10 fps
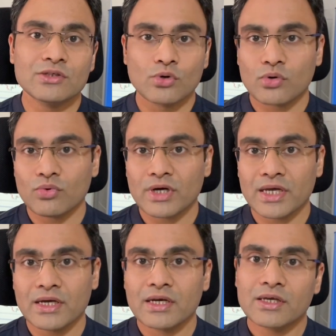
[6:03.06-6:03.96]
is not
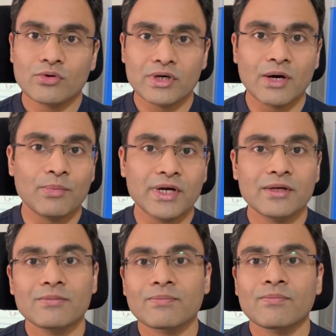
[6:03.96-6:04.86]
working, you'll dump it.
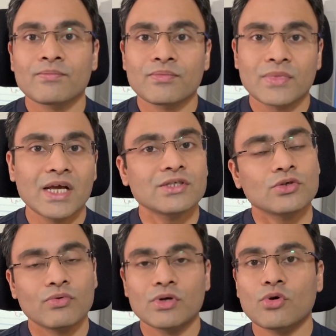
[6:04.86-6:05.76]
Next
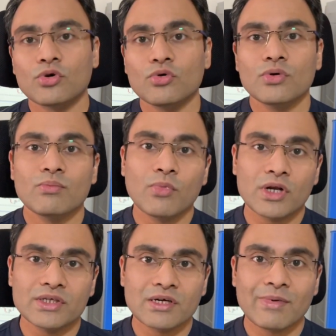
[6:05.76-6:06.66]
you will go to
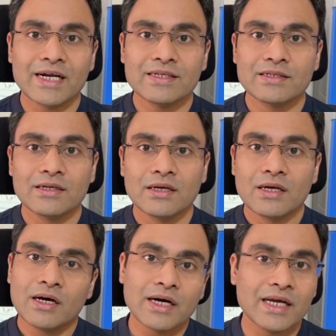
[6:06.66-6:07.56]
Bollinger Bands,
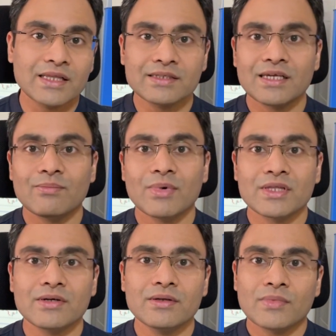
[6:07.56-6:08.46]
again the same
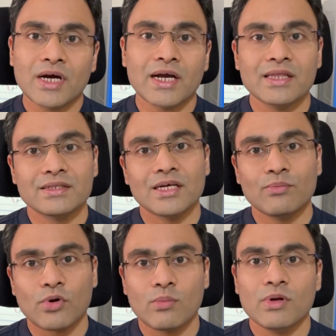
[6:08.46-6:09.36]
method, again the same
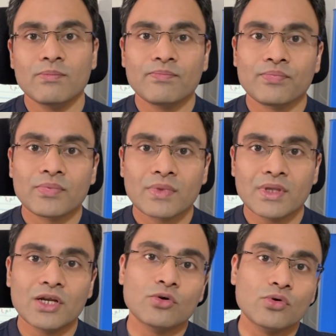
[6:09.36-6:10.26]
problem.
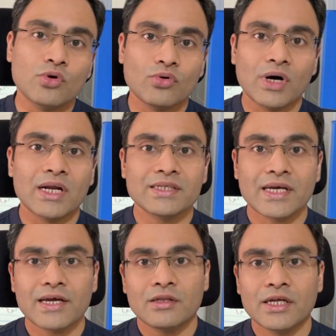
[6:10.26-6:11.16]
Then you'll go to
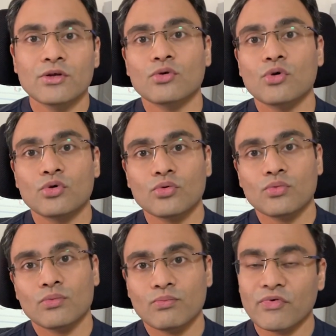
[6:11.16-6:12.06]
RSI, then you'll go
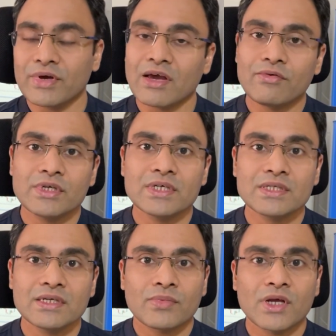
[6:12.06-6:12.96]
to moving
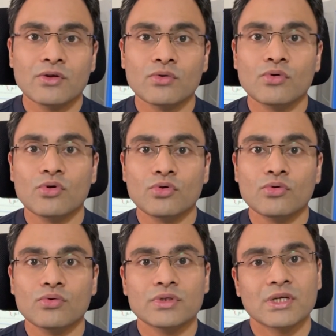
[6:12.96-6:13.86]
averages, then you'll go
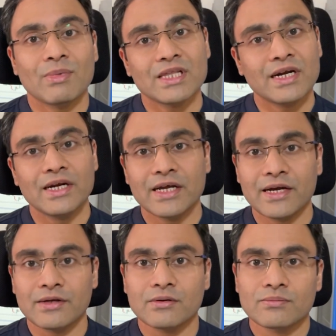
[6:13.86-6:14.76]
to some other
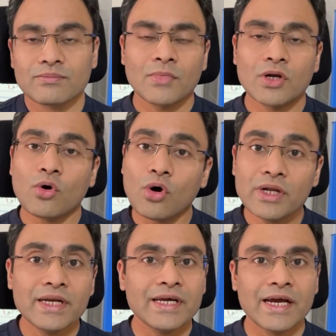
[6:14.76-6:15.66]
indicator, and all
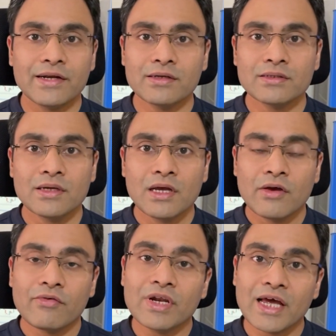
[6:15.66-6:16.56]
indicators
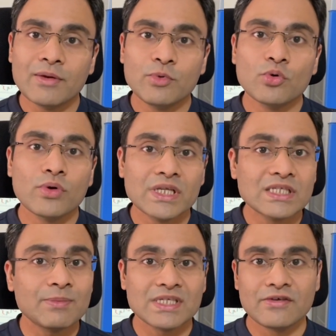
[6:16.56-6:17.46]
will help you in
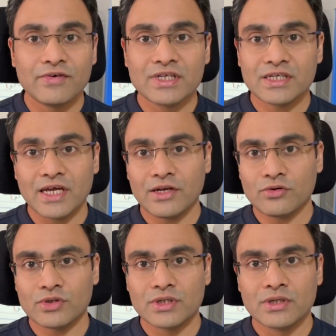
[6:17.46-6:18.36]
specific
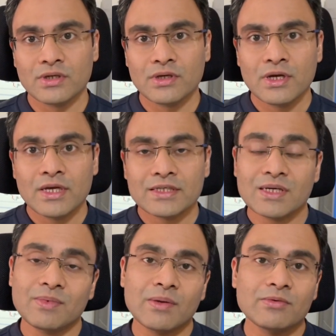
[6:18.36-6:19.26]
scenarios.
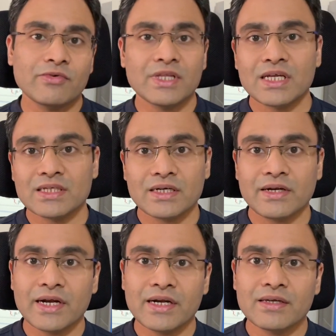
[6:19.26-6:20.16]
Sometimes when there is a
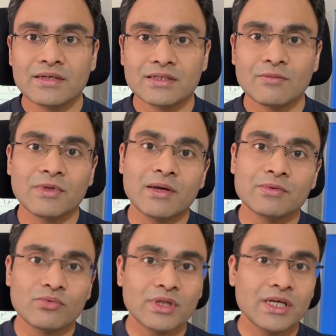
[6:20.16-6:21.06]
trend, sometimes
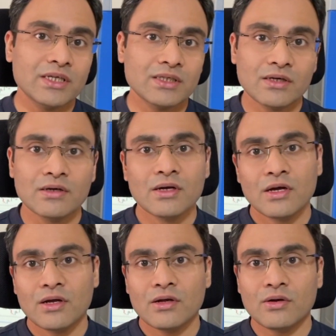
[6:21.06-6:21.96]
when there is a
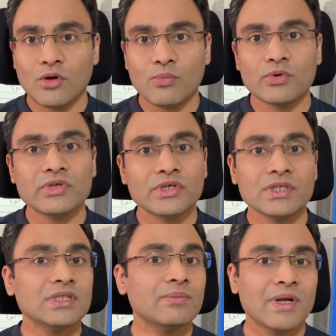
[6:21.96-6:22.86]
long
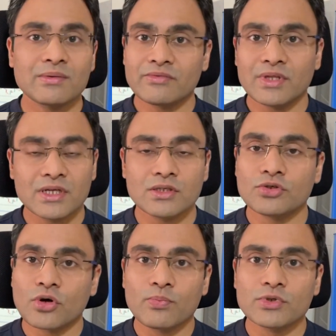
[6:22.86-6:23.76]
position, sometimes when there is a
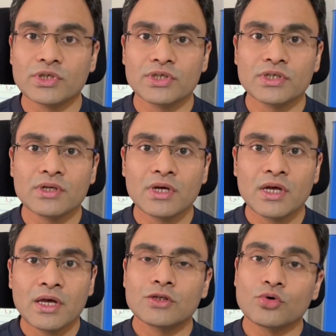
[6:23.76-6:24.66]
short position.
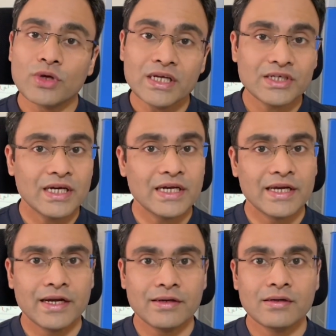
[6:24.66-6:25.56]
So each
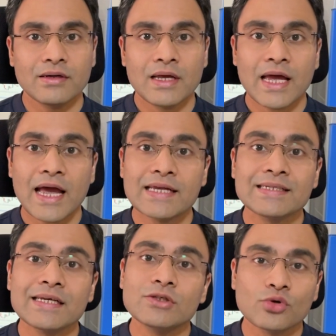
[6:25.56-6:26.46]
indicator
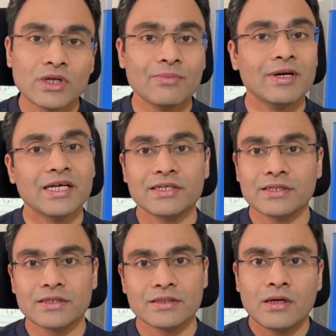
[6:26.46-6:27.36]
has its own
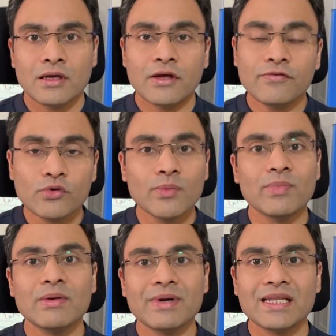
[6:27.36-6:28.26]
limitations. If you
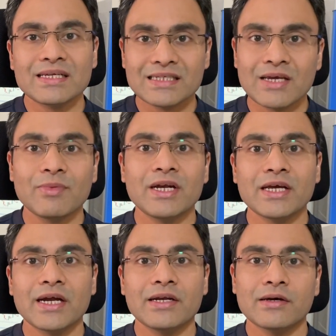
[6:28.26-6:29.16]
implement the same
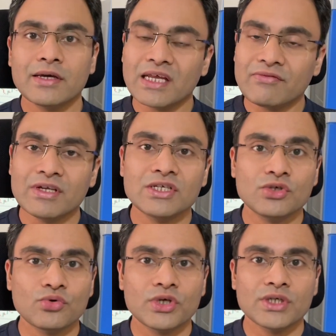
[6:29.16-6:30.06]
indicator in every
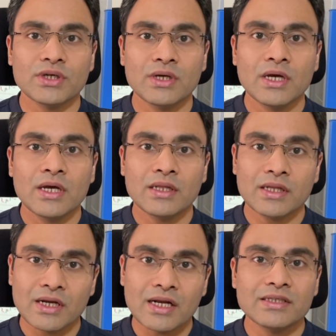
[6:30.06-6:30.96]
situation,
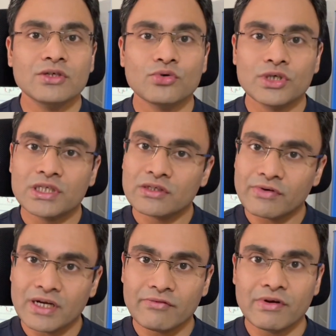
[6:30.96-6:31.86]
there are situations
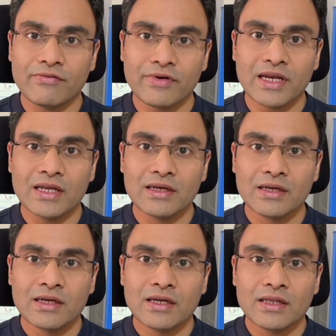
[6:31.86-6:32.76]
when it will fail,
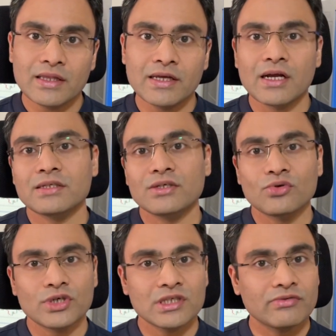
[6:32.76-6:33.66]
there are
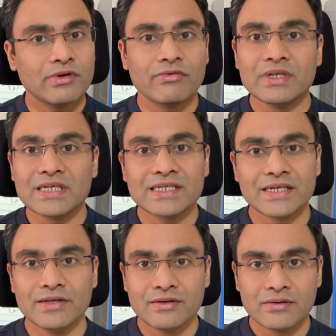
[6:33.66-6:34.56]
situations when it will succeed.